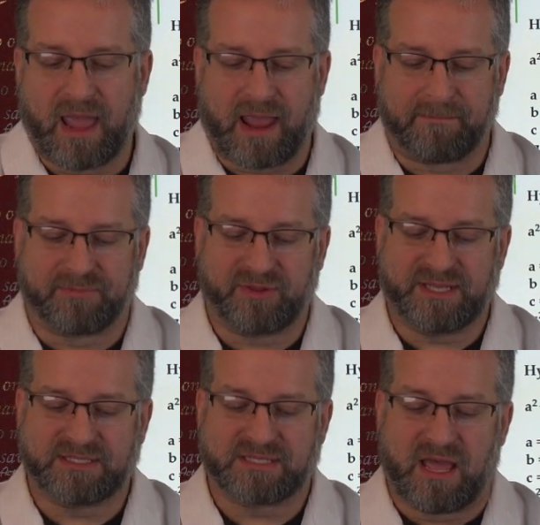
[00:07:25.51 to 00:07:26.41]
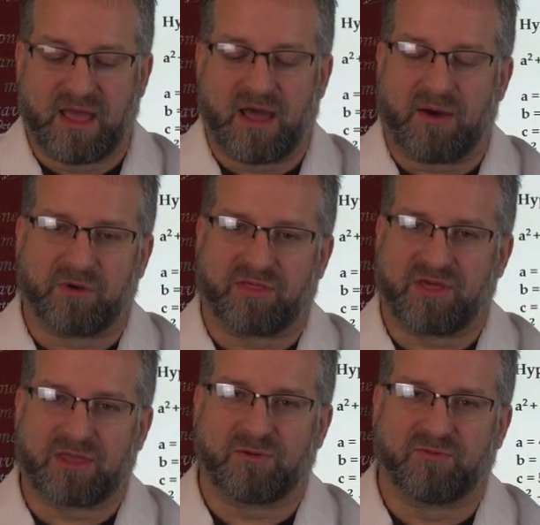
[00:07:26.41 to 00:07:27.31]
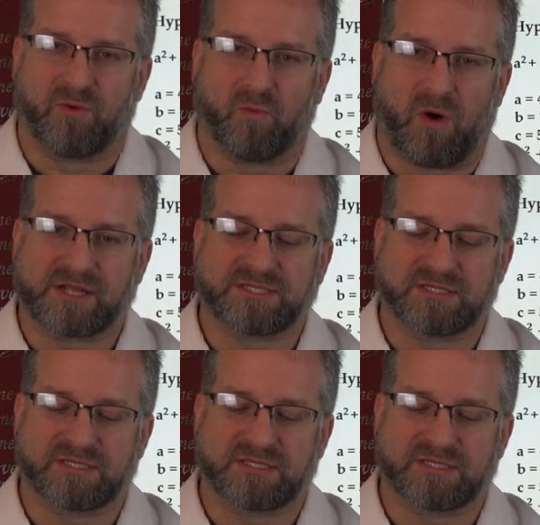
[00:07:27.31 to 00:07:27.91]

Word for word: And please, I want to thank you for watching